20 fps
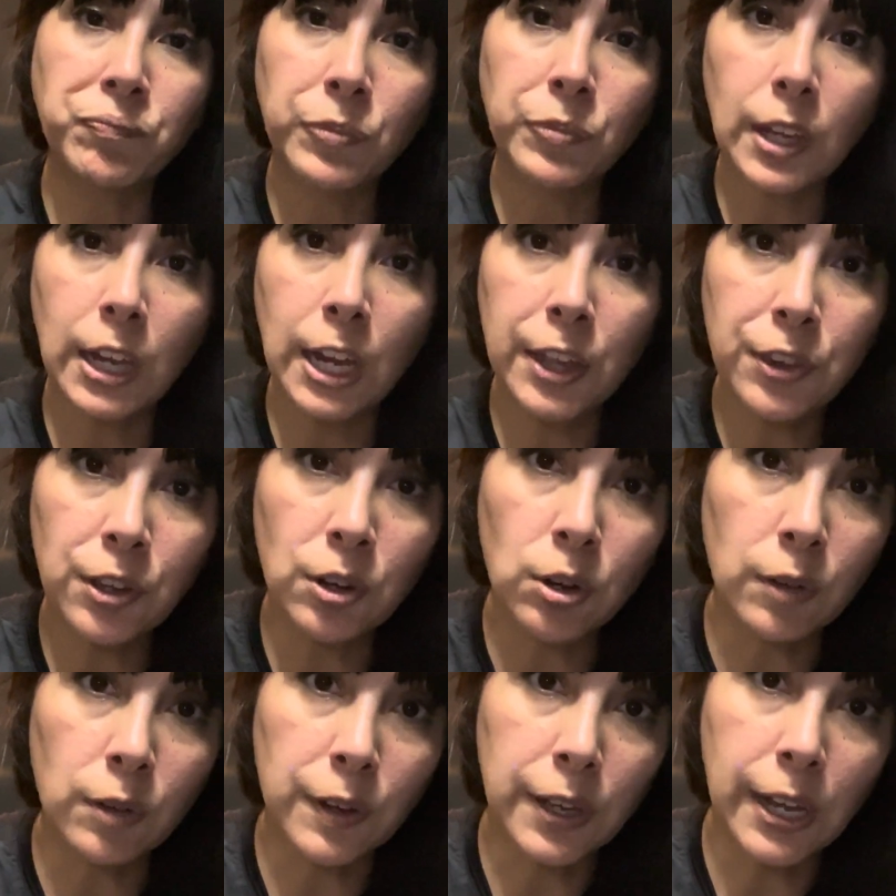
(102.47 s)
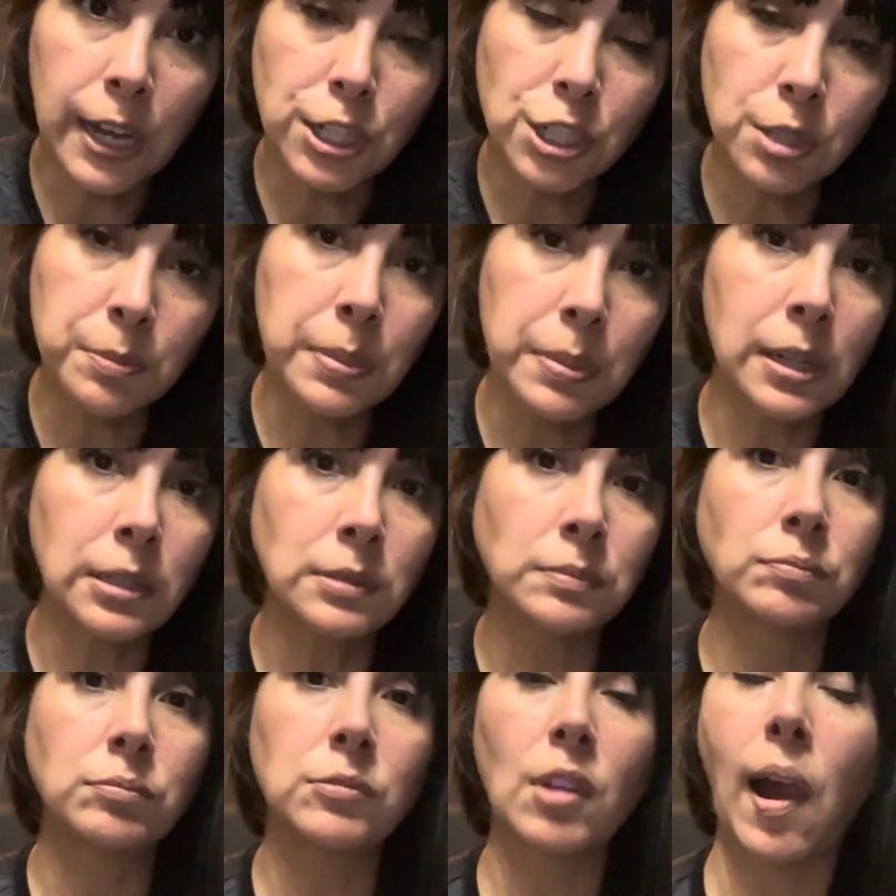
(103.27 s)
Hit the notification bell.
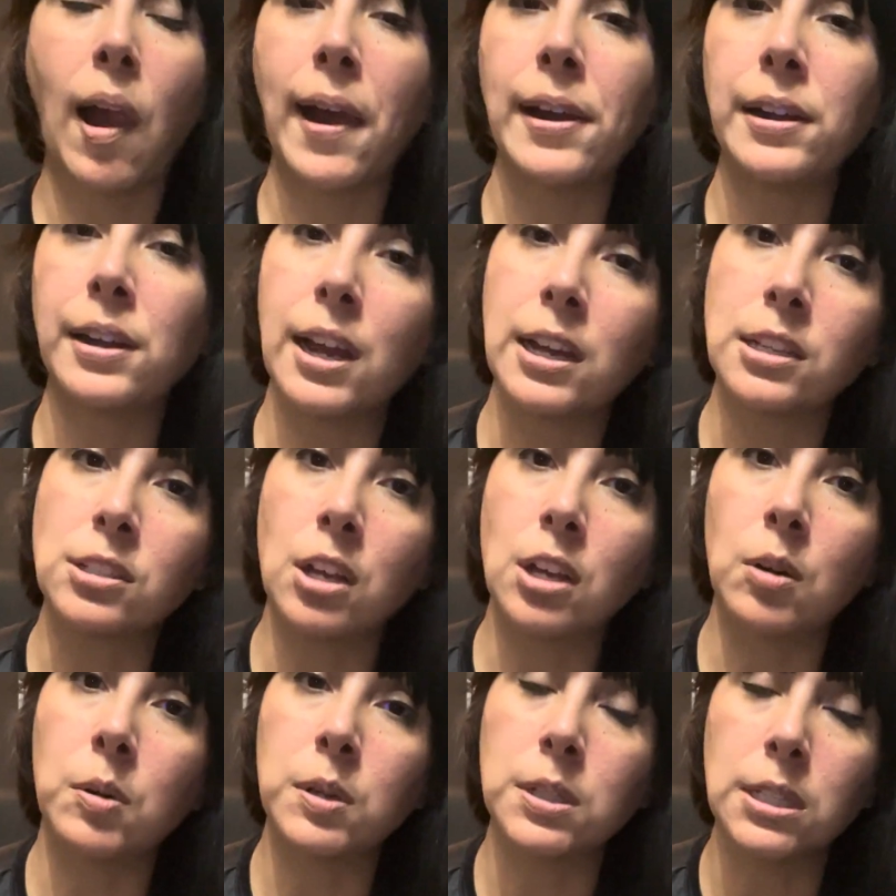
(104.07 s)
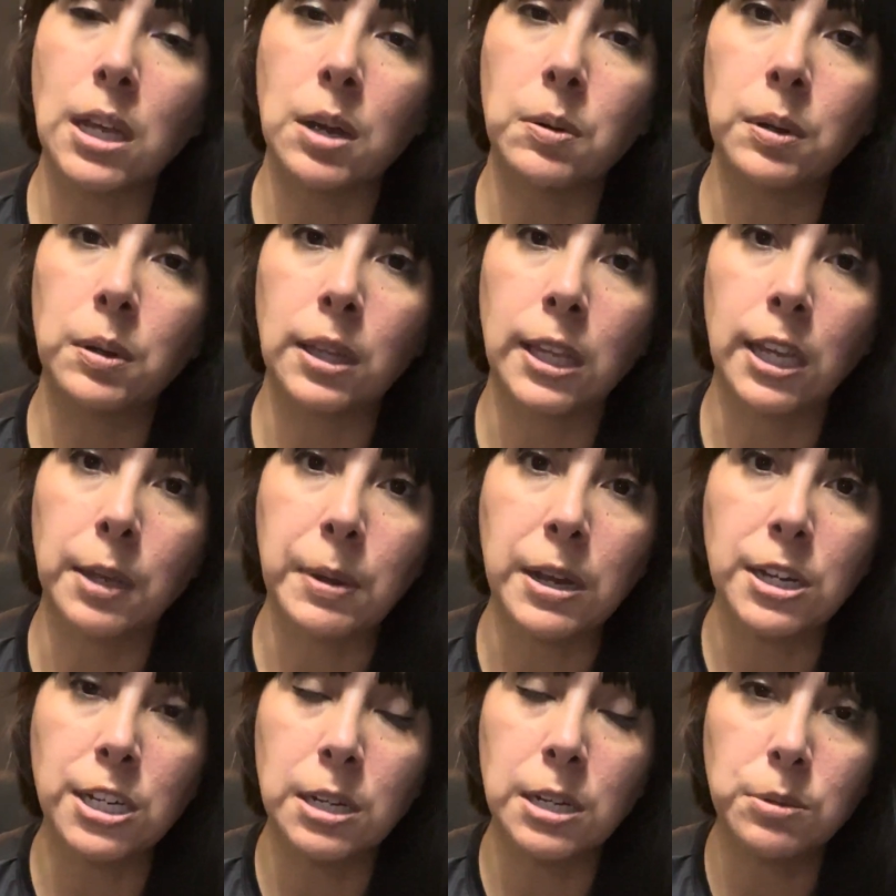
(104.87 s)
And as always, I will link my
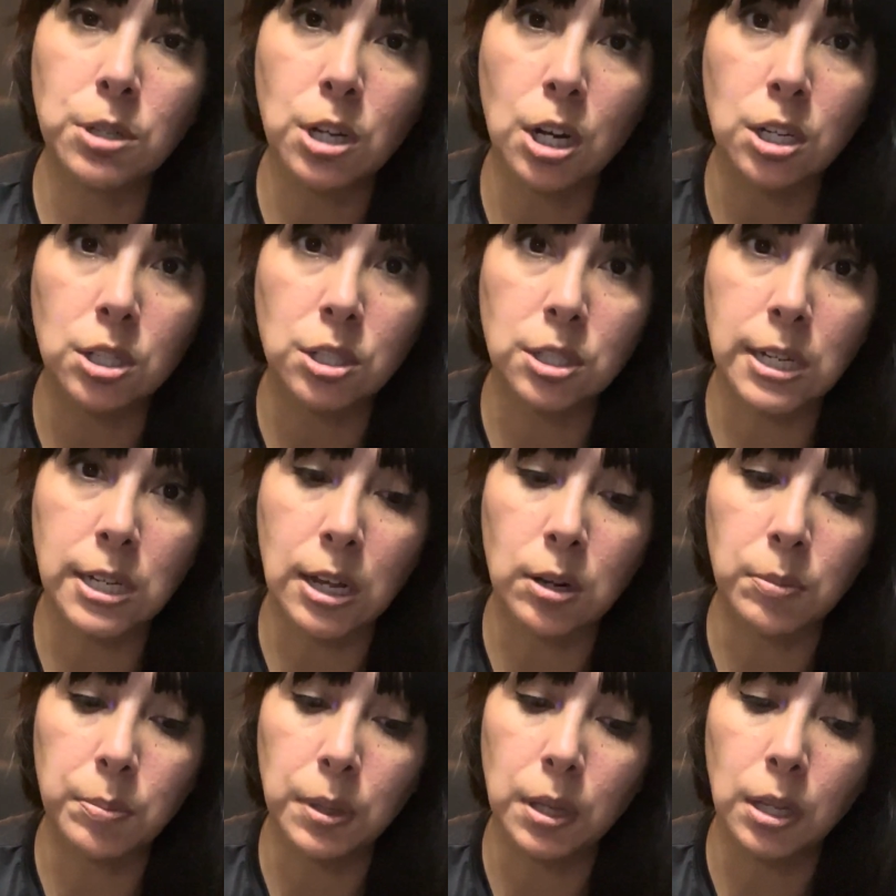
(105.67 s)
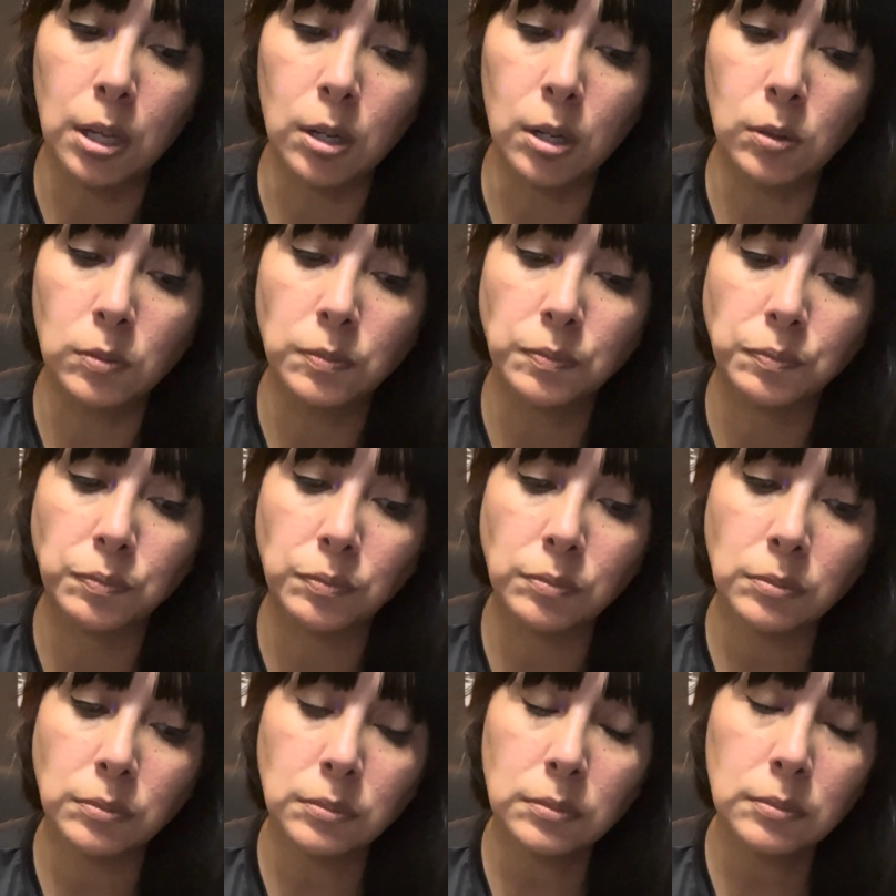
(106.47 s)
tip jars down below
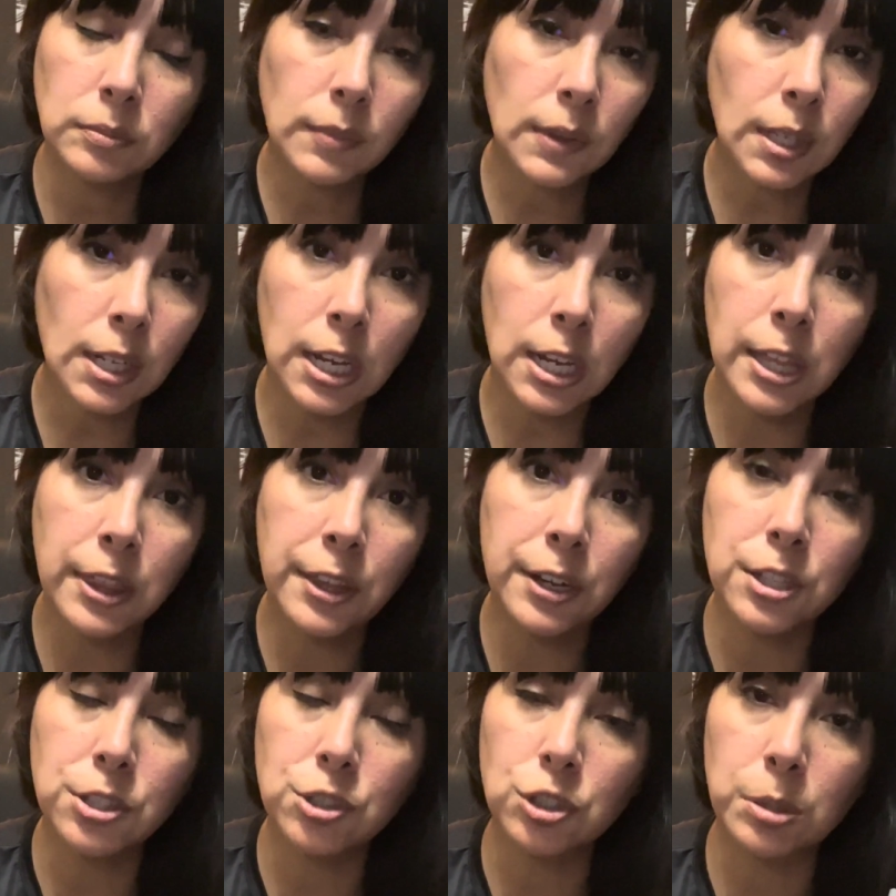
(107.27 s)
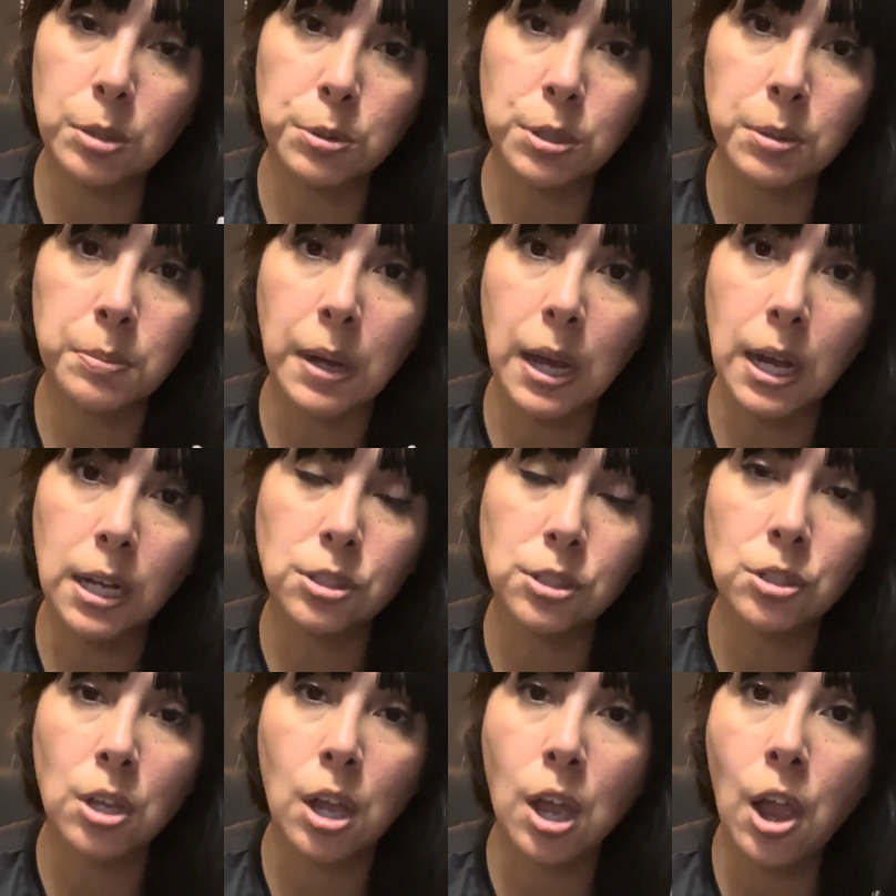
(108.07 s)
in the description
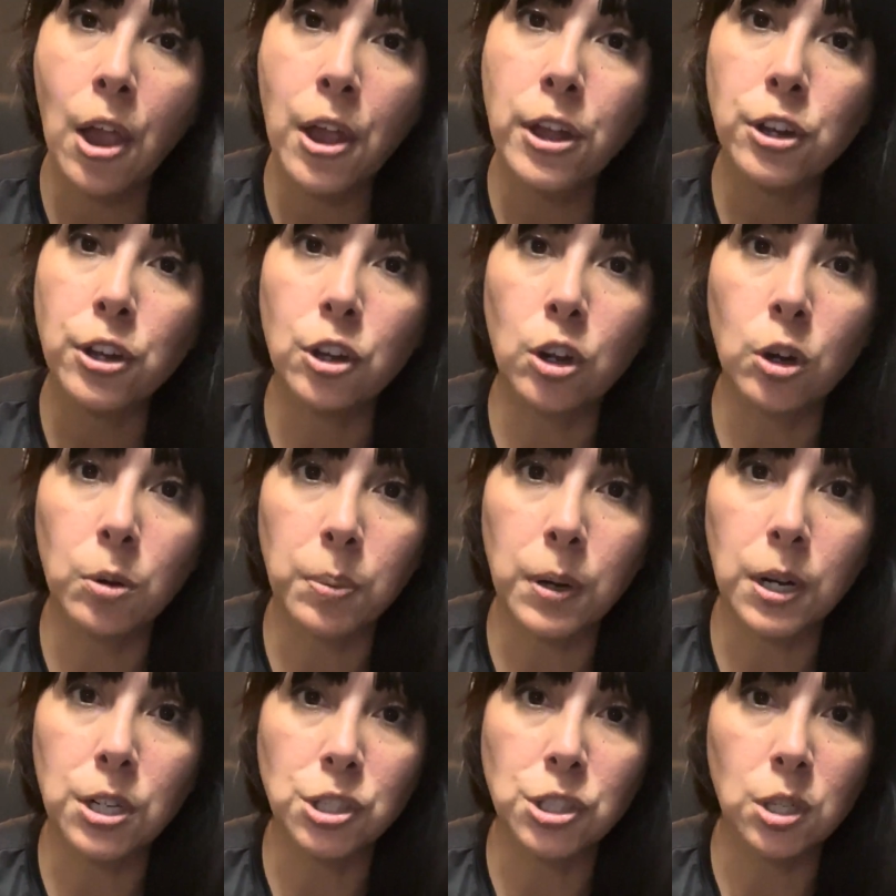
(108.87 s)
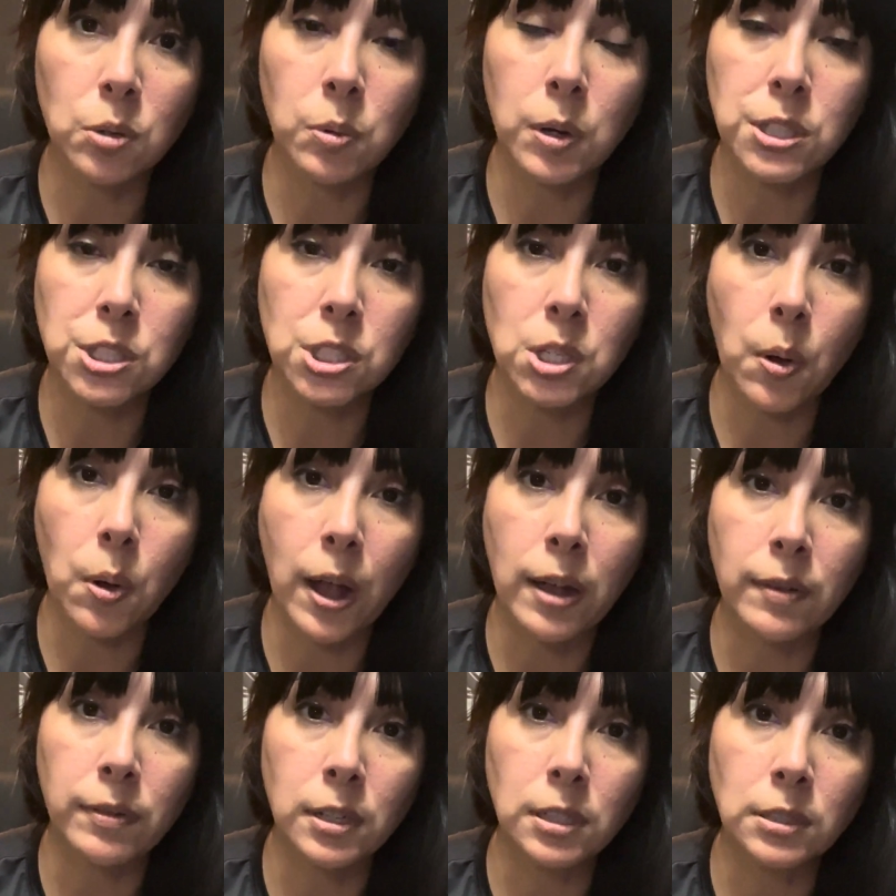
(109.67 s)
box. No pressure
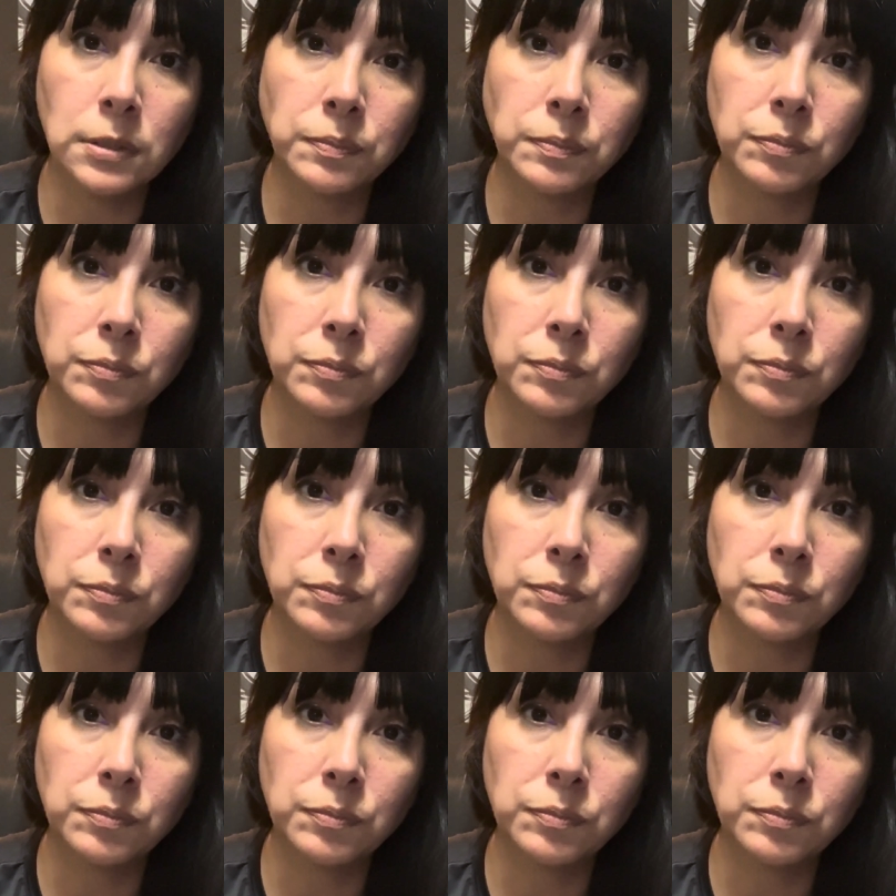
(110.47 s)
whatsoever.